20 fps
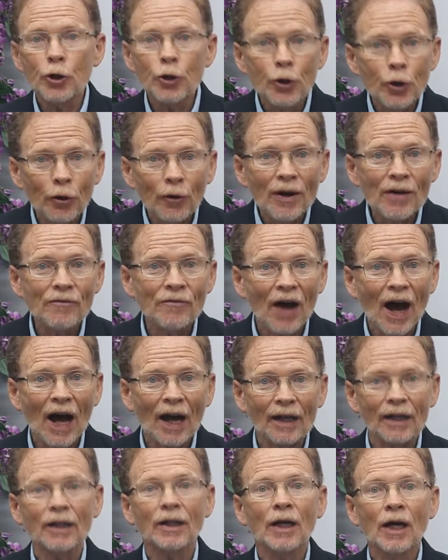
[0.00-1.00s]
you're
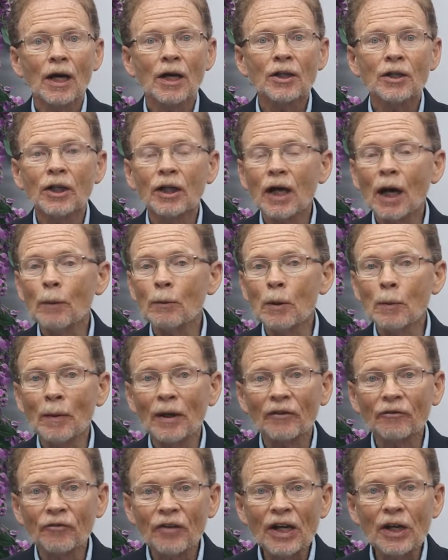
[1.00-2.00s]
invited to come to
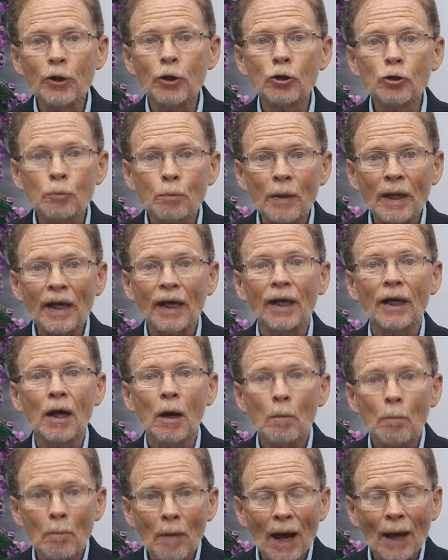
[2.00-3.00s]
McPheeters
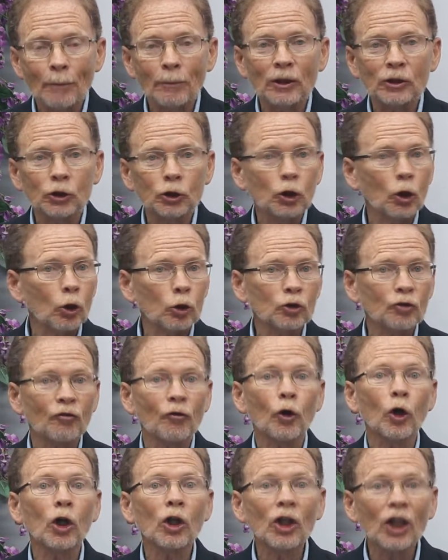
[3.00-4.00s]
Bend Baptist Church
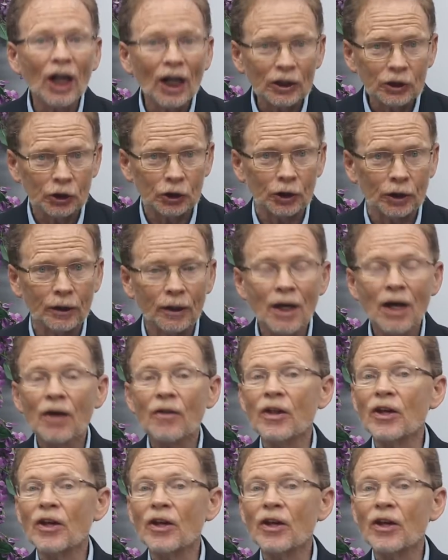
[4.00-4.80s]
for a luncheon.